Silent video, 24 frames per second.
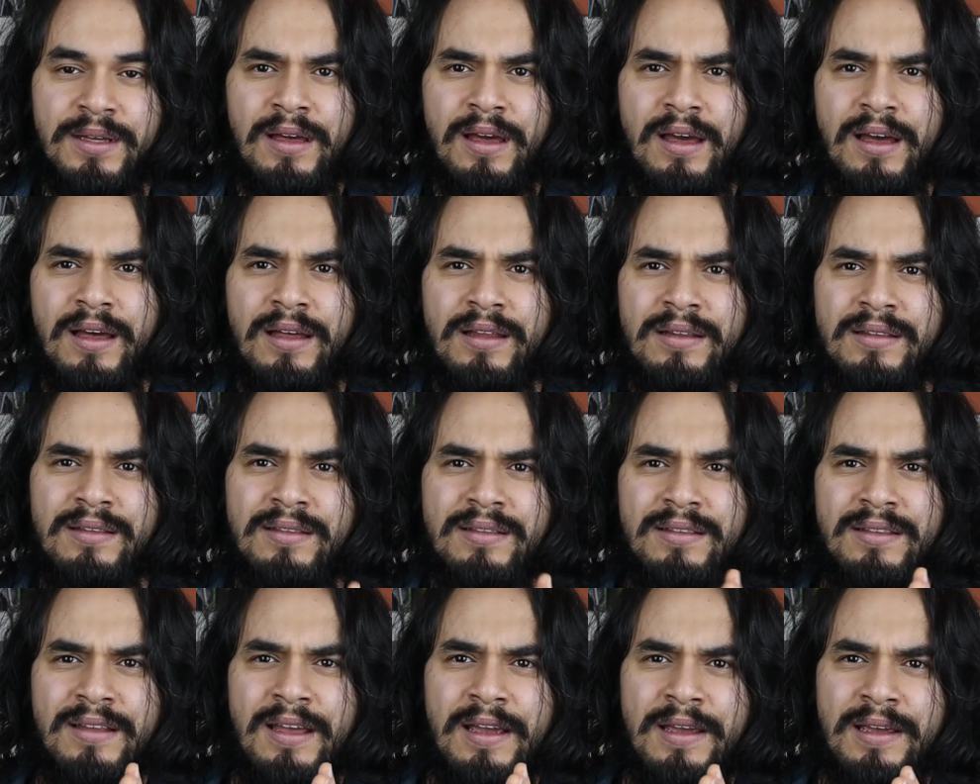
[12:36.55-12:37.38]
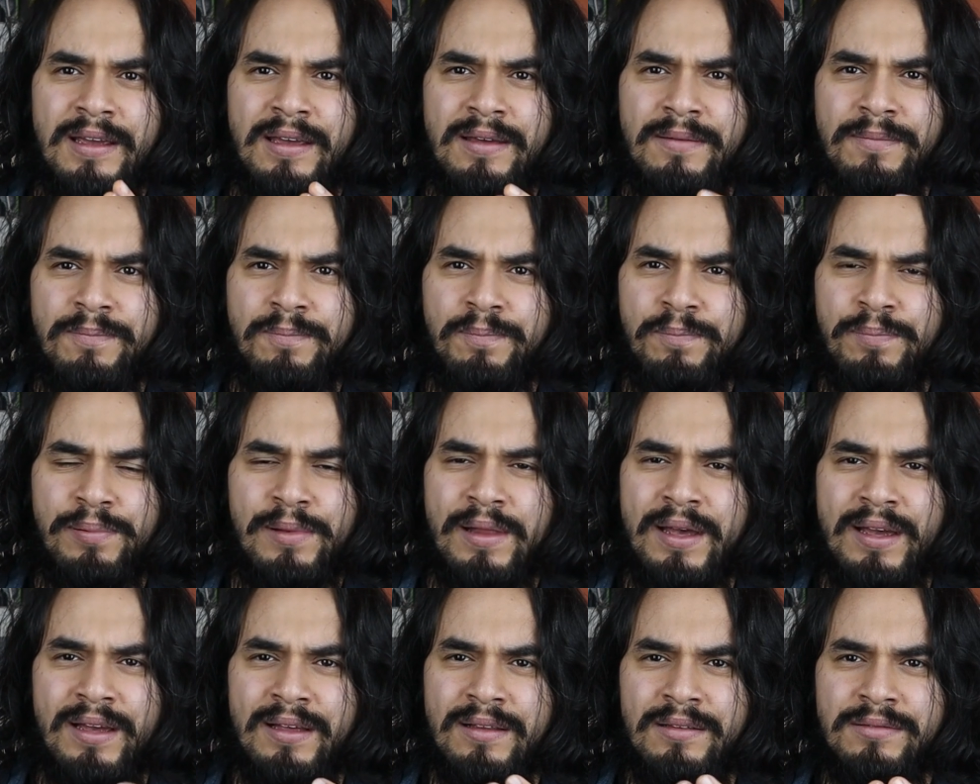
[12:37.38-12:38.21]
and they
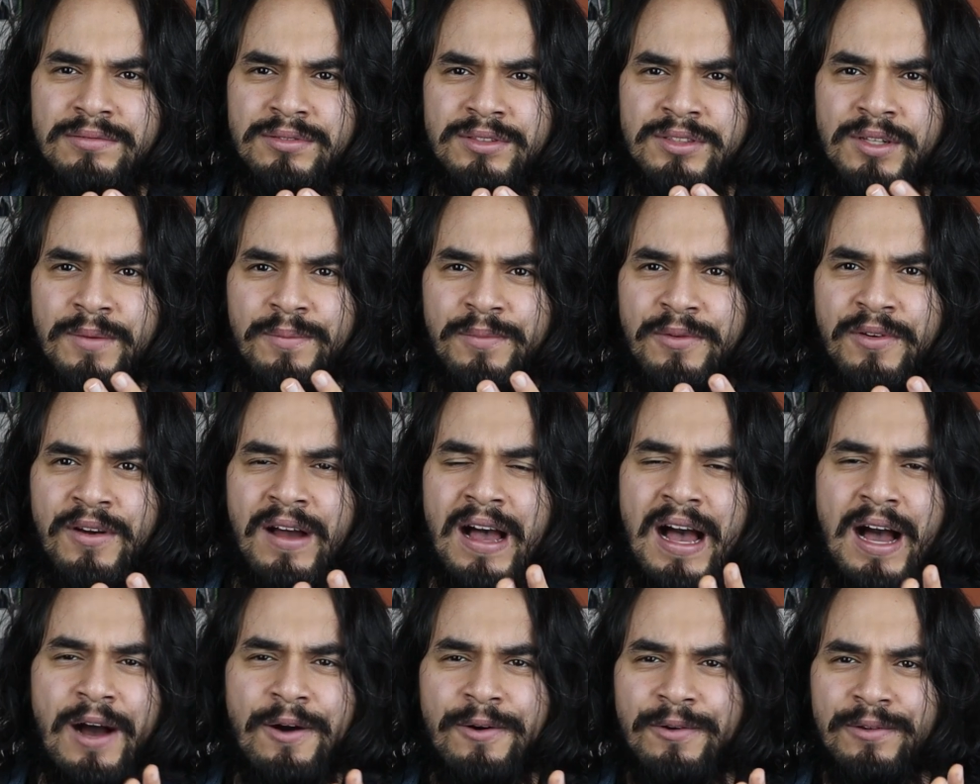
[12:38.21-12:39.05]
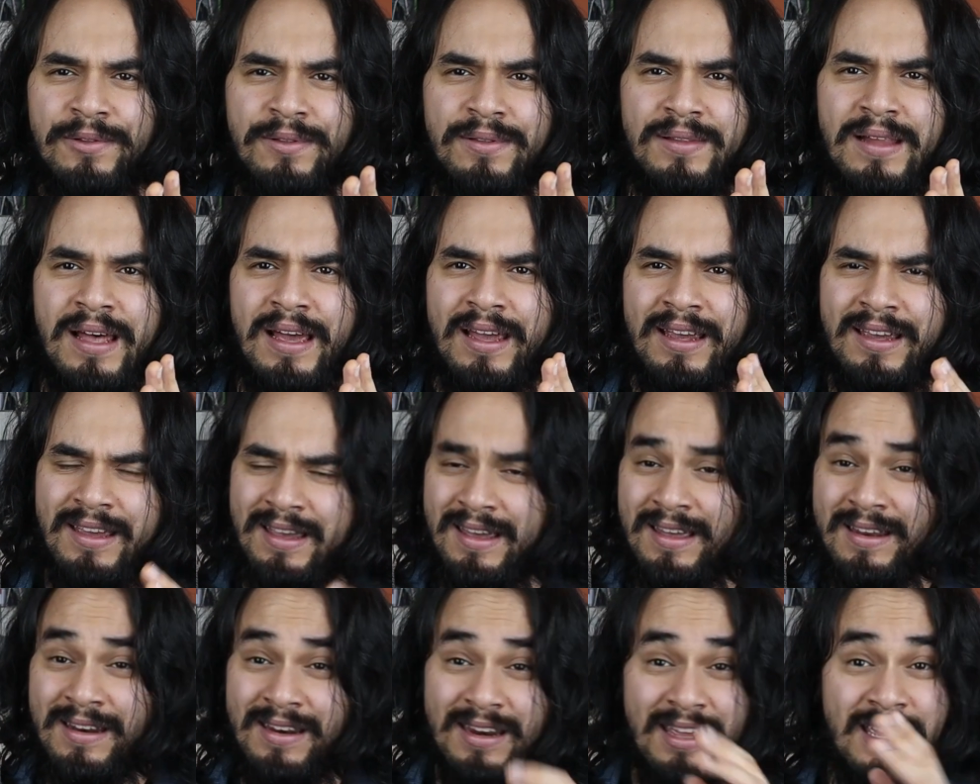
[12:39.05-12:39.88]
play somehow like
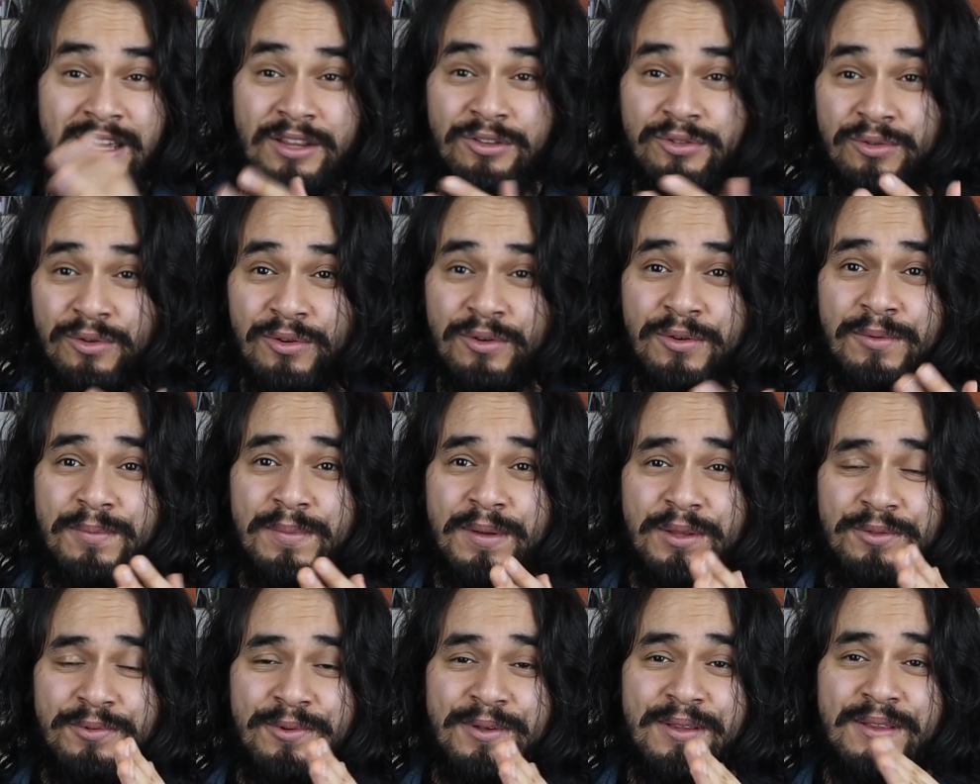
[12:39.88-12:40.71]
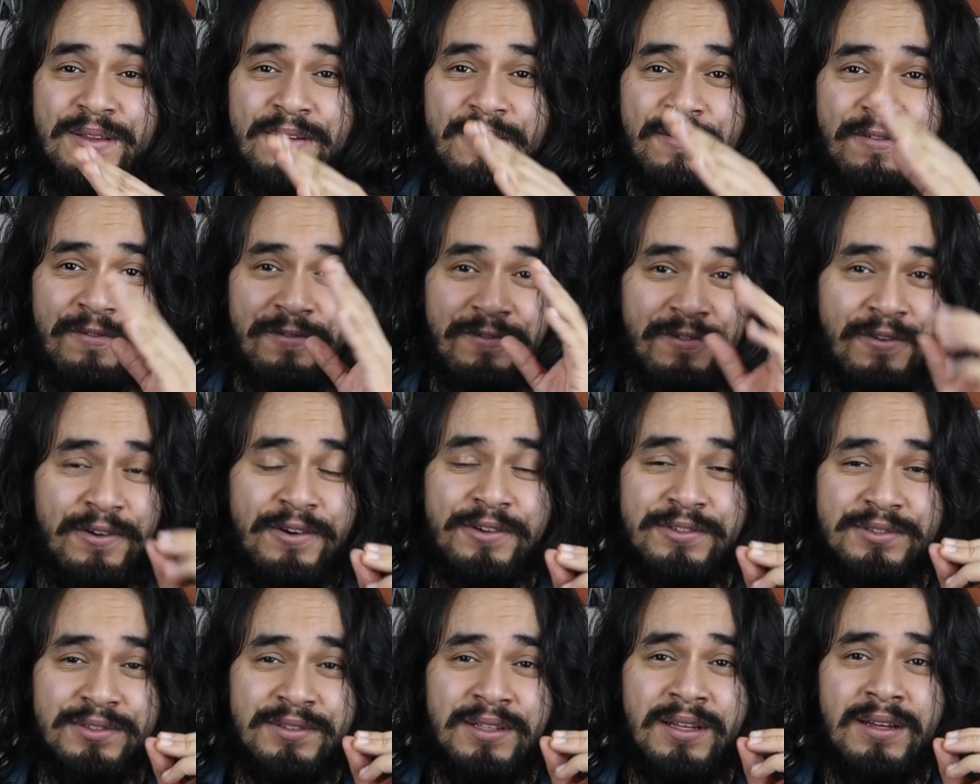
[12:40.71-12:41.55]
an intro between the
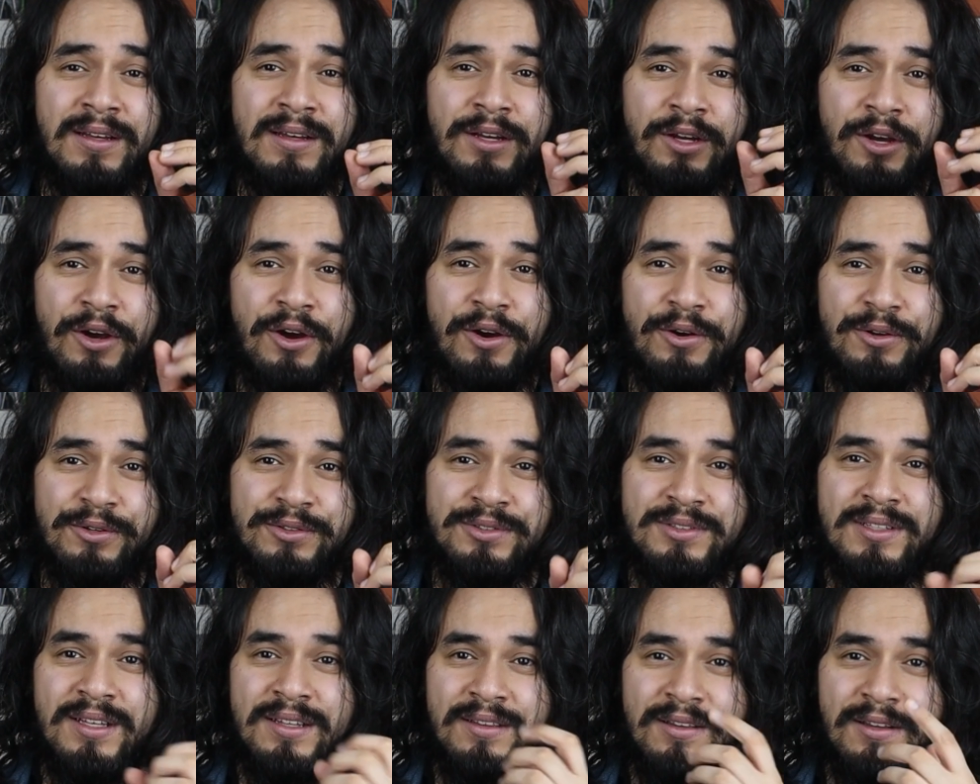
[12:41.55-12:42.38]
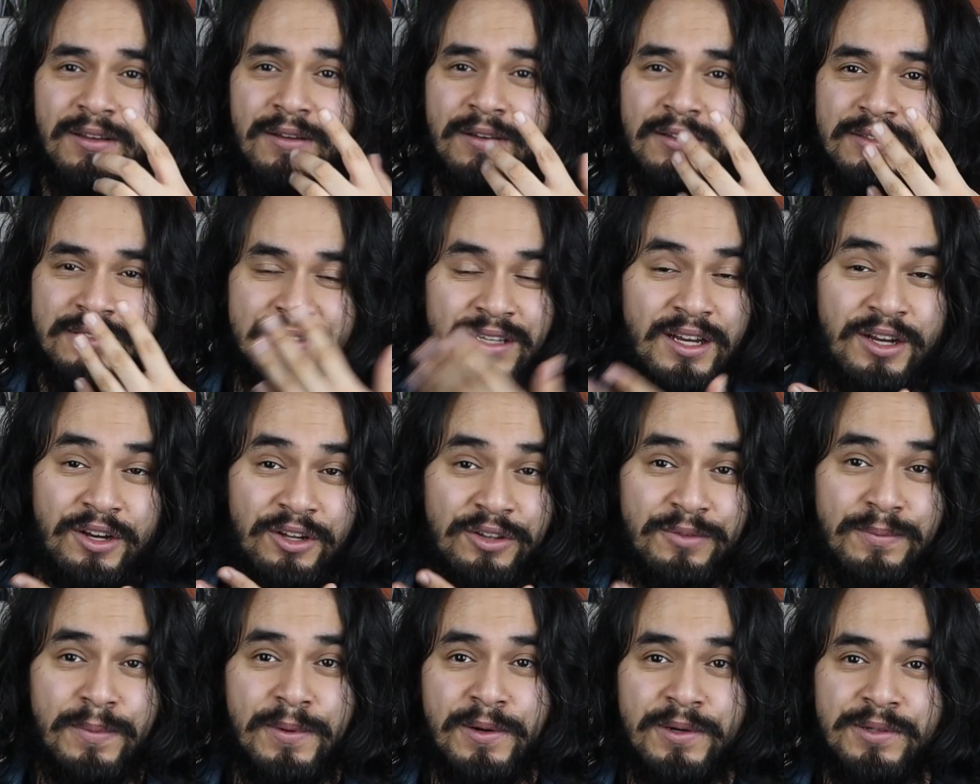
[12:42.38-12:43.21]
first chorus and the
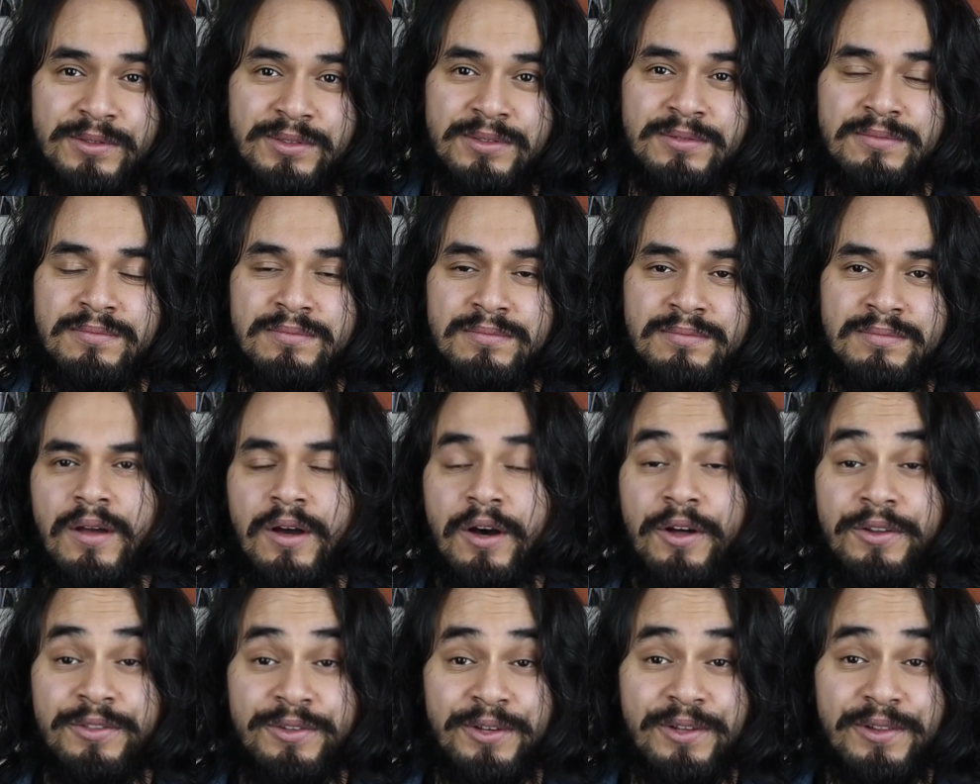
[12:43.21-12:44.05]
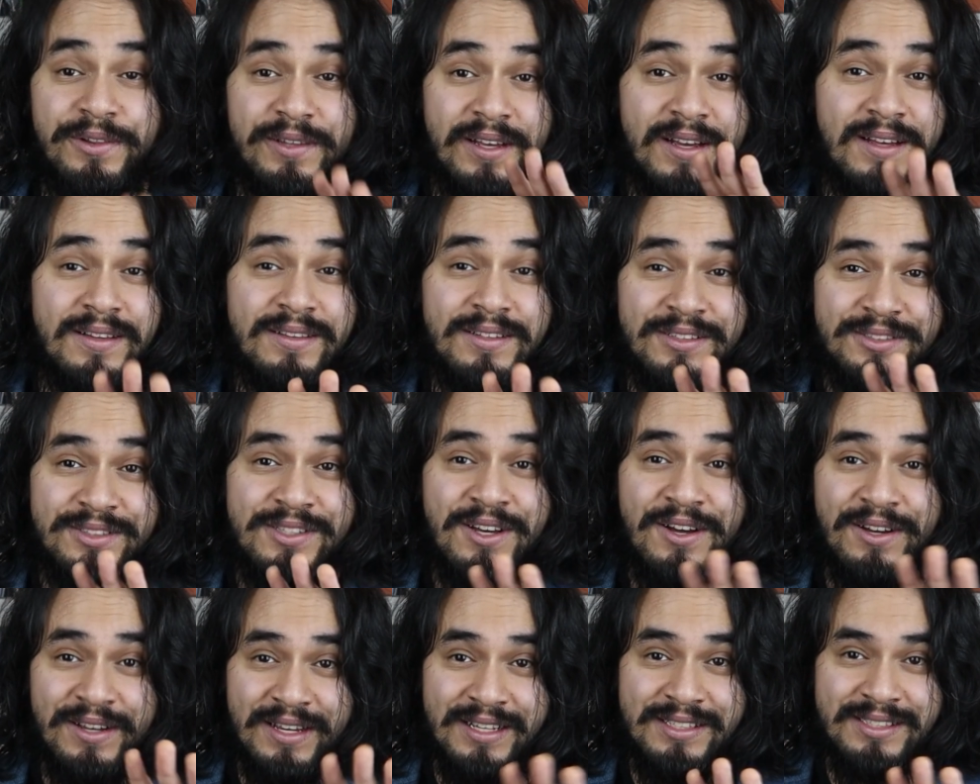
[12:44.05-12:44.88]
second verse. Until then, the
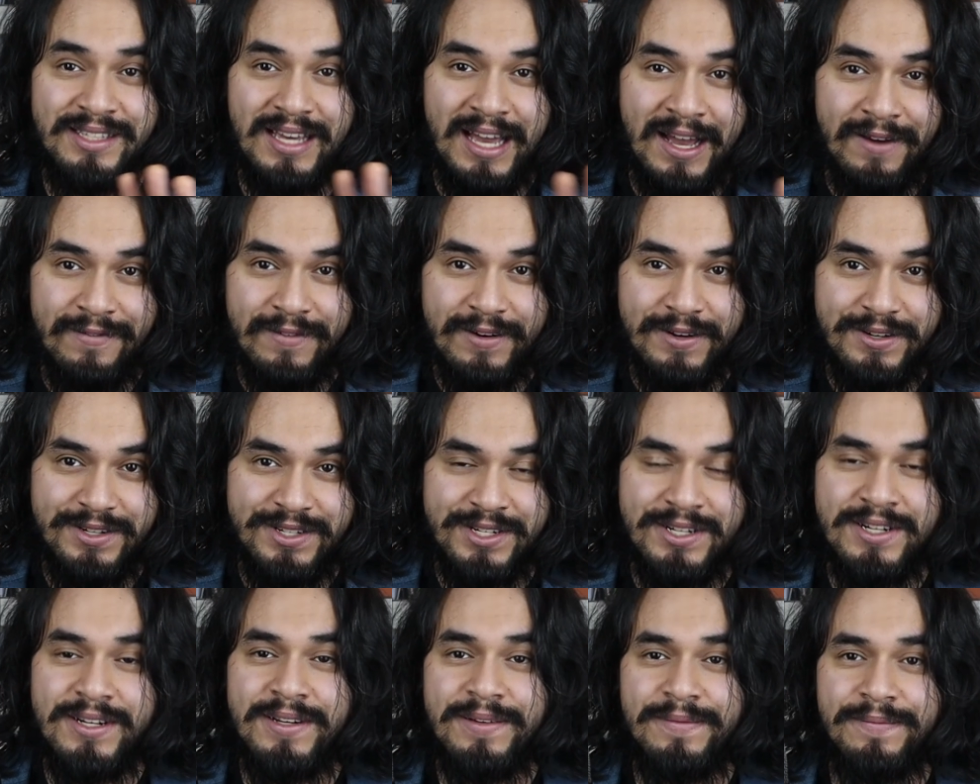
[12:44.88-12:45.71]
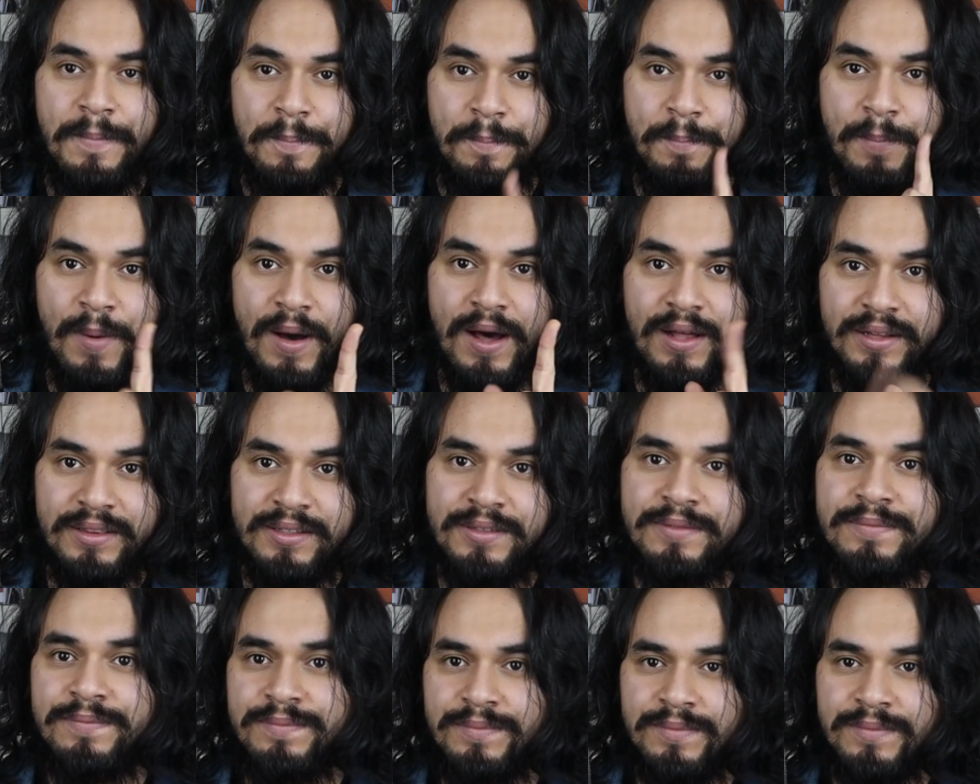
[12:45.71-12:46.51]
song is average. But